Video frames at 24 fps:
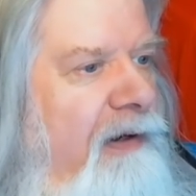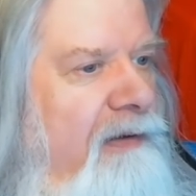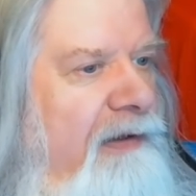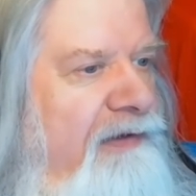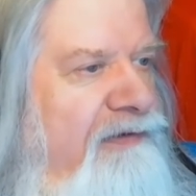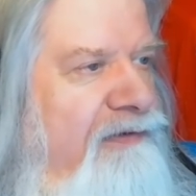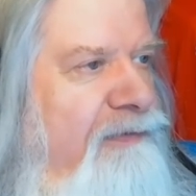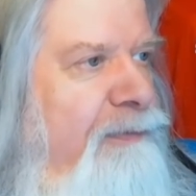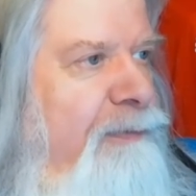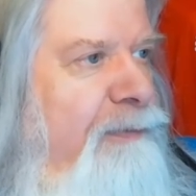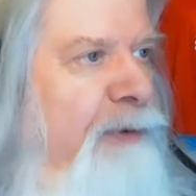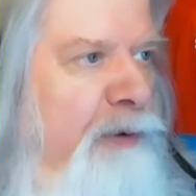
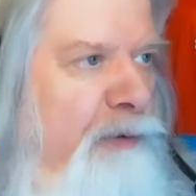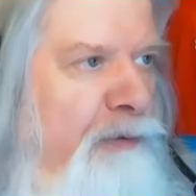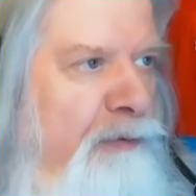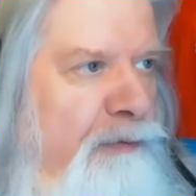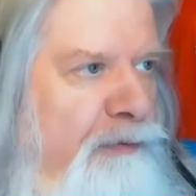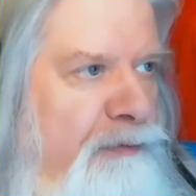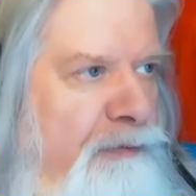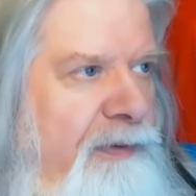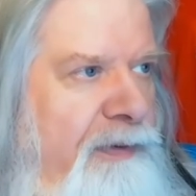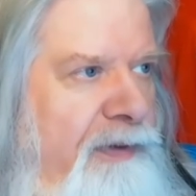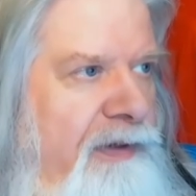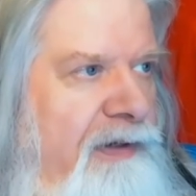let's
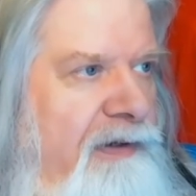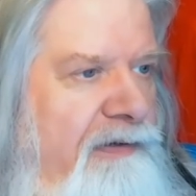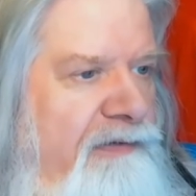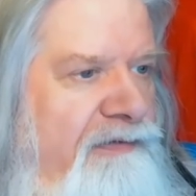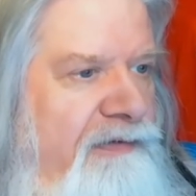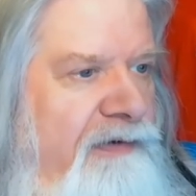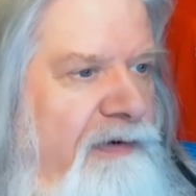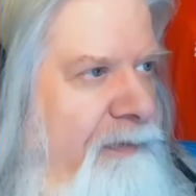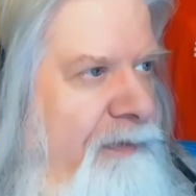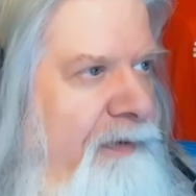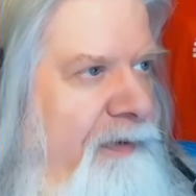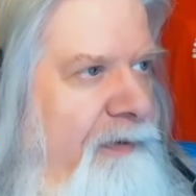move,
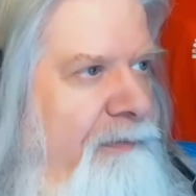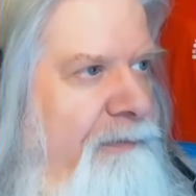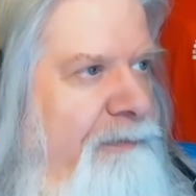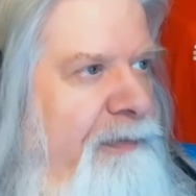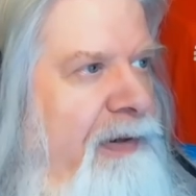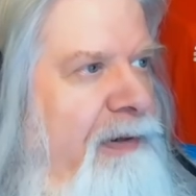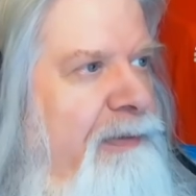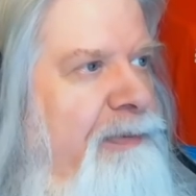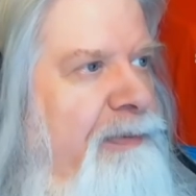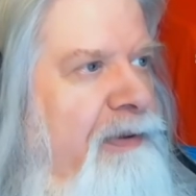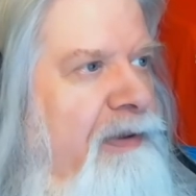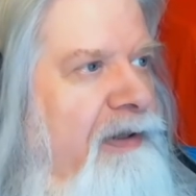because the
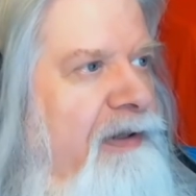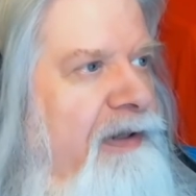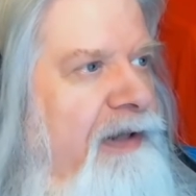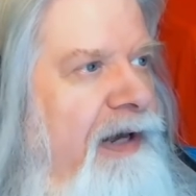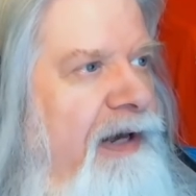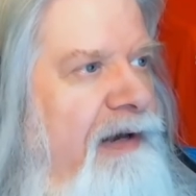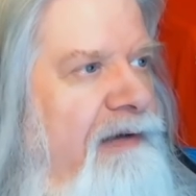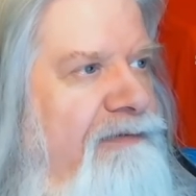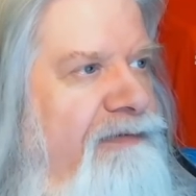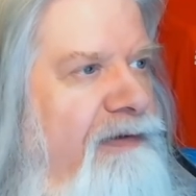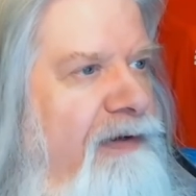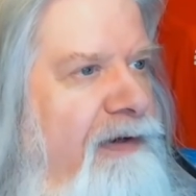people in
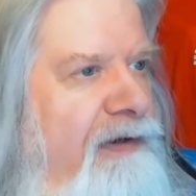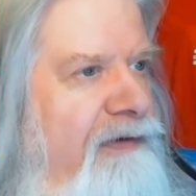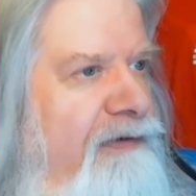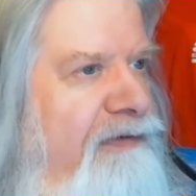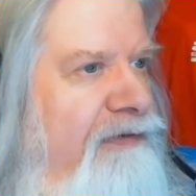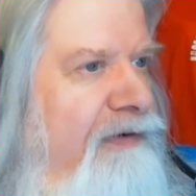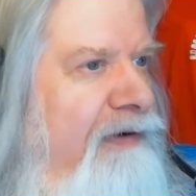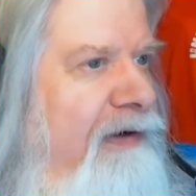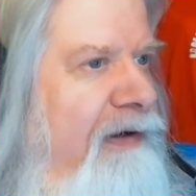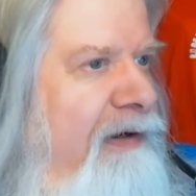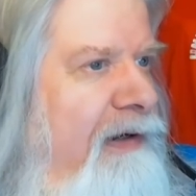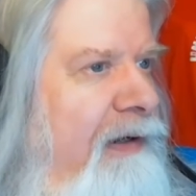that flying
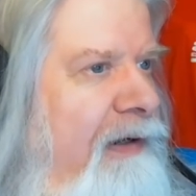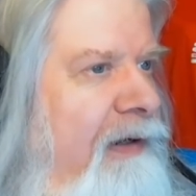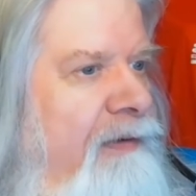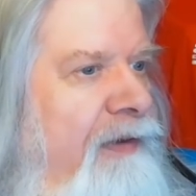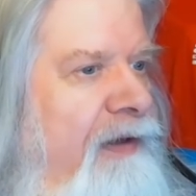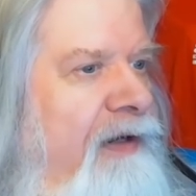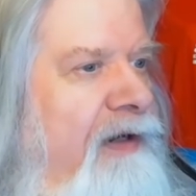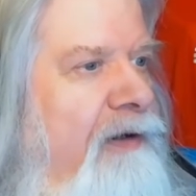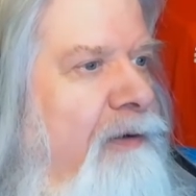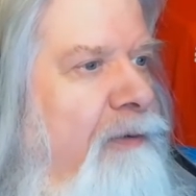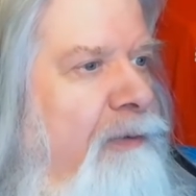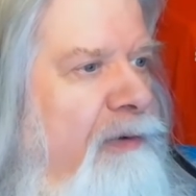city,
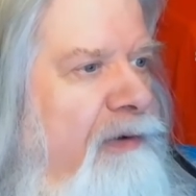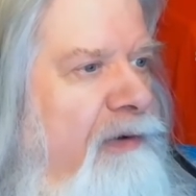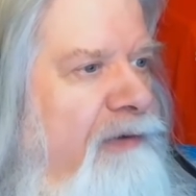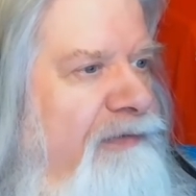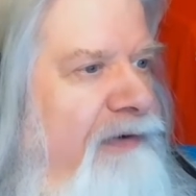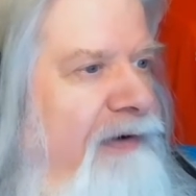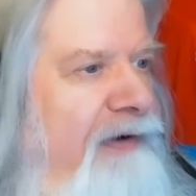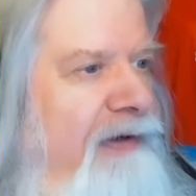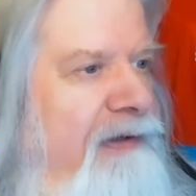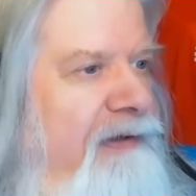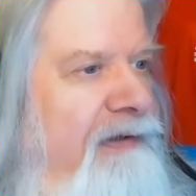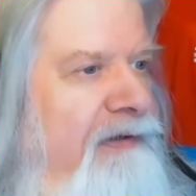they know where to
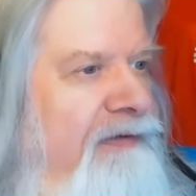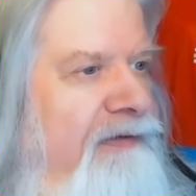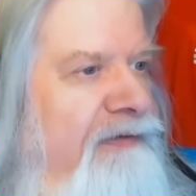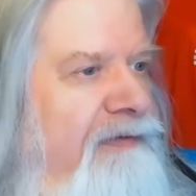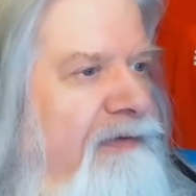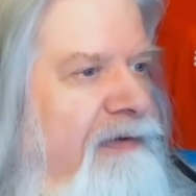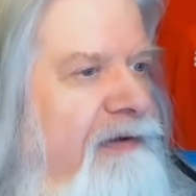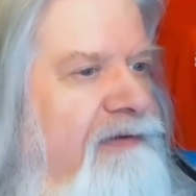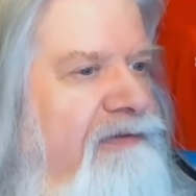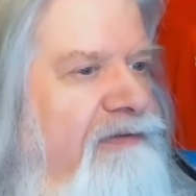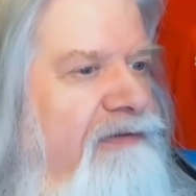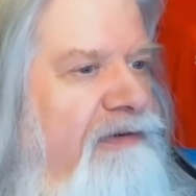find us.
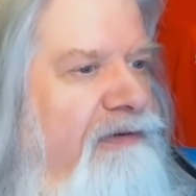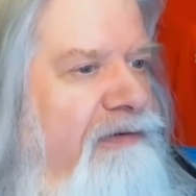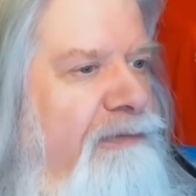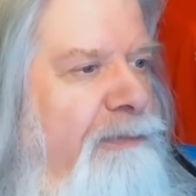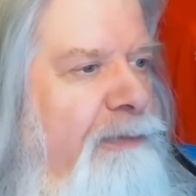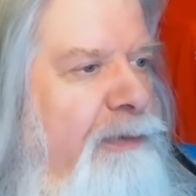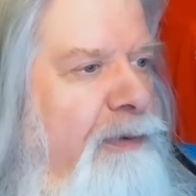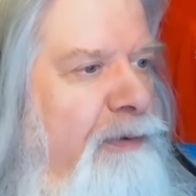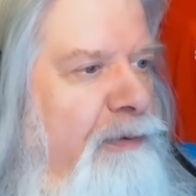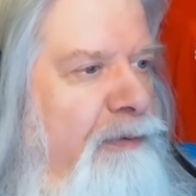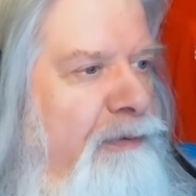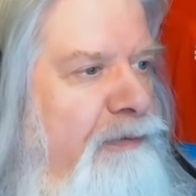Let's just
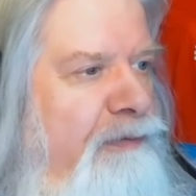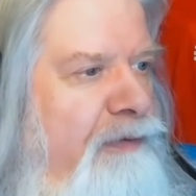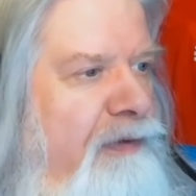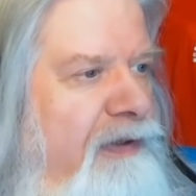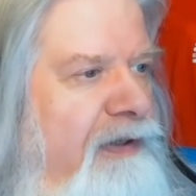move.